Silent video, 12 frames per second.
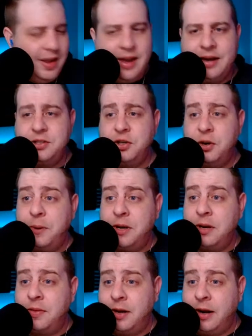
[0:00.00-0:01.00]
And it's your
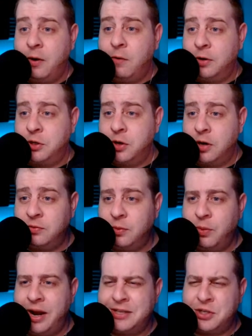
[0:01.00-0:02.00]
opinion that I overcharge for
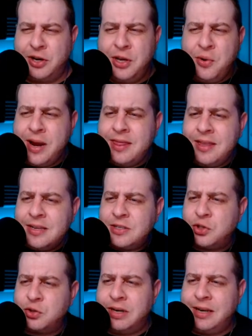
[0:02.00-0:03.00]
breaks. Are you in these
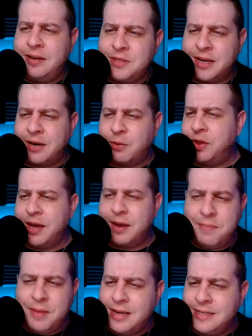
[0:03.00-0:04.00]
streams, like with
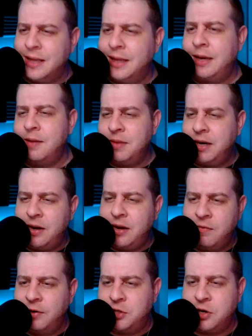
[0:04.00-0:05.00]
Hitman, telling him that he
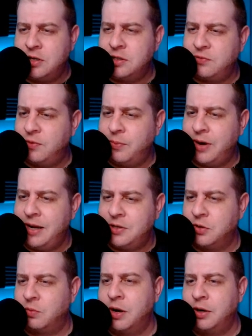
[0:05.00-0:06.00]
overcharges for
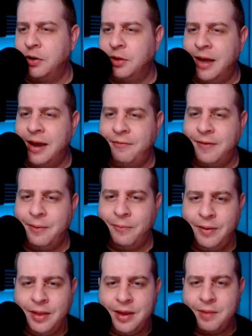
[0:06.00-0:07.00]
breaks, or Run Good Life? I
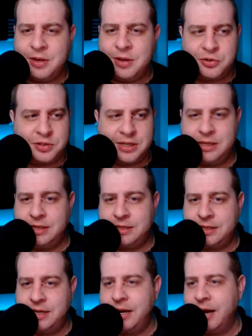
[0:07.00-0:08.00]
really am interested to
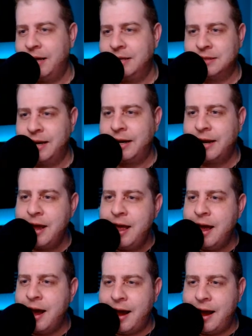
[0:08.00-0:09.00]
see, guys. Like,
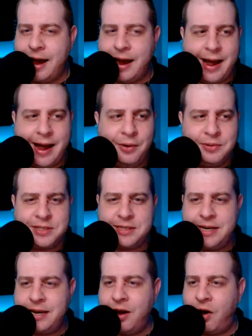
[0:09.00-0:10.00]
I don't
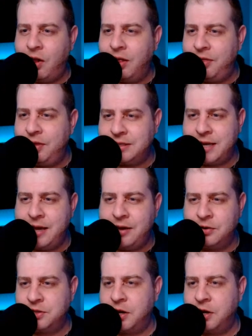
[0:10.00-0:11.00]
see all of these
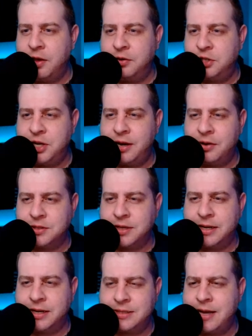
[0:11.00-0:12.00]
haters on other channels
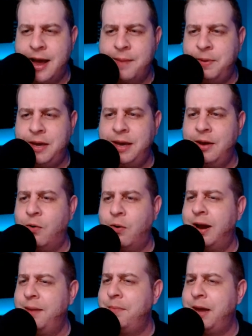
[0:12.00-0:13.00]
like SkyB or
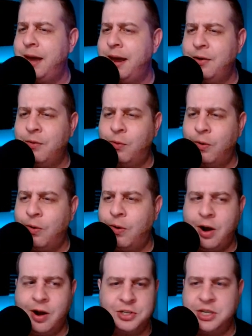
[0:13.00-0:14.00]
Hitman or
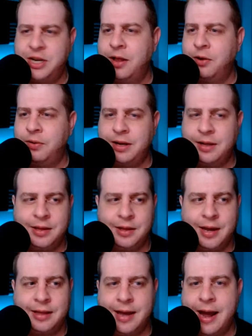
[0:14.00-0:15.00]
RGL or anything
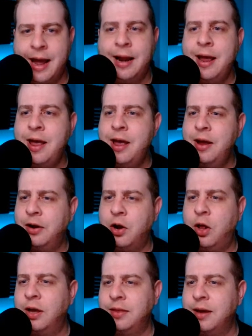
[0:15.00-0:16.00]
like that,
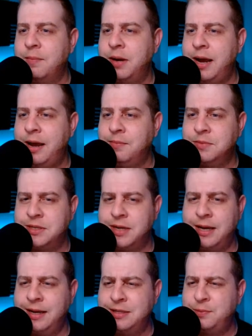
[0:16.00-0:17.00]
calling them names.
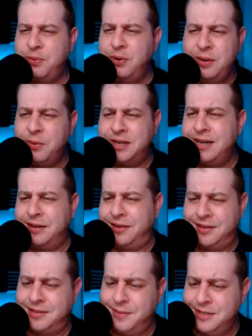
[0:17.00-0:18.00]
It's pretty
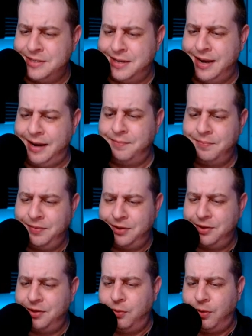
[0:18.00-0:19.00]
ridiculous, I must say.
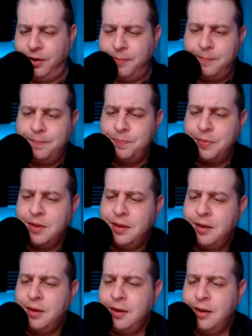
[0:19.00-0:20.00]
Good Lord.
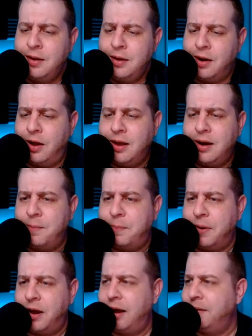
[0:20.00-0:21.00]

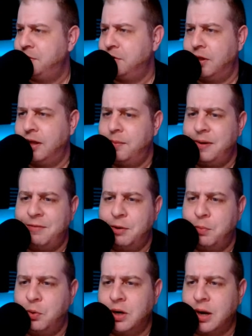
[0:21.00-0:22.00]
I'm sure I'll end up having to
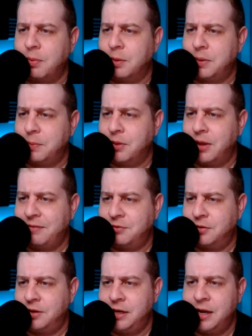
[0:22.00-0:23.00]
boot a couple of people
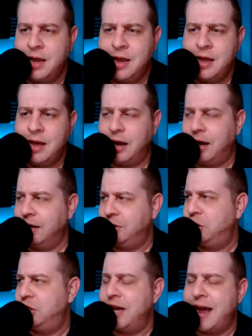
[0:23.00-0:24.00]
after the
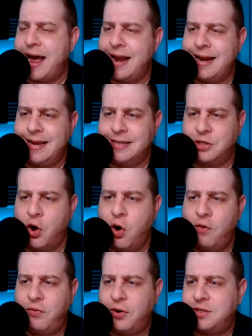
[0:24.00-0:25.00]
chat is
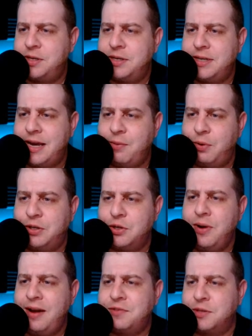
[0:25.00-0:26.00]
over today. We do
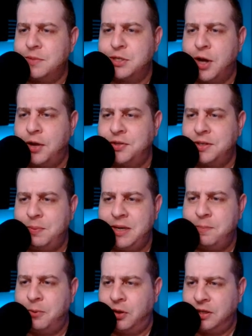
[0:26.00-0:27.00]
have some salty
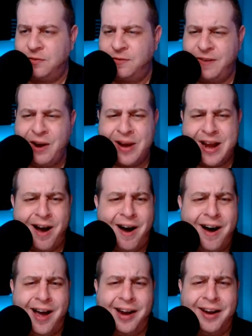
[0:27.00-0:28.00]
people. It's very
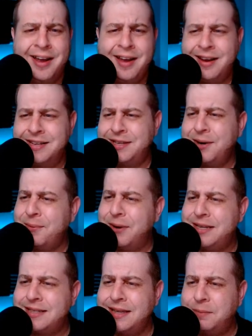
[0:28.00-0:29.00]
odd. Is there a
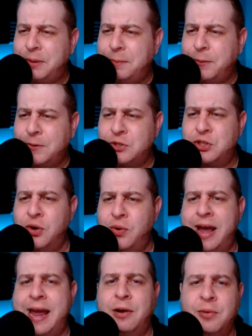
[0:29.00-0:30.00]
reason that people are so
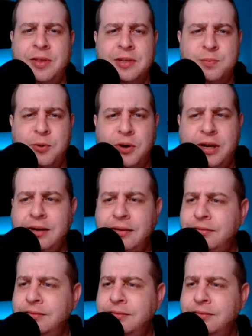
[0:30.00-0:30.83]
angry this morning?